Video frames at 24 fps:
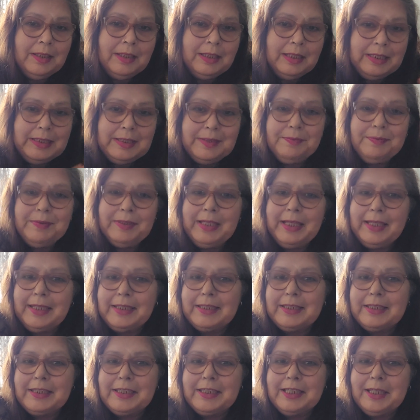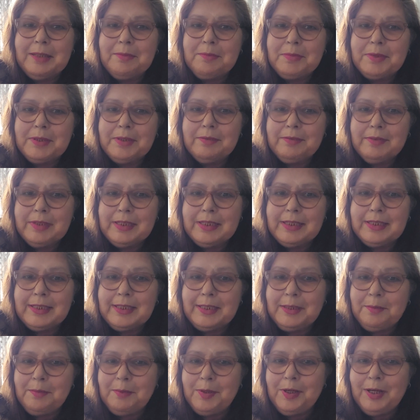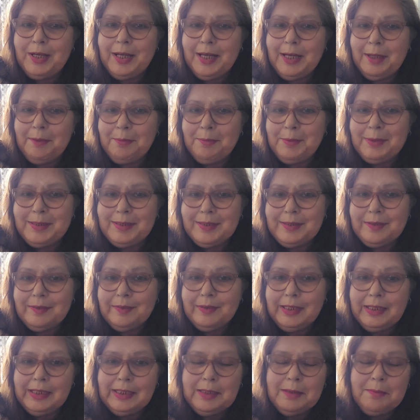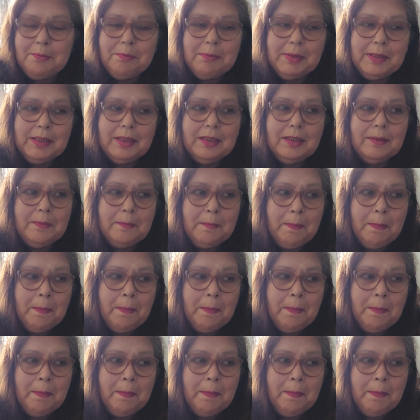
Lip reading: is the next chapter, and see what happens then. But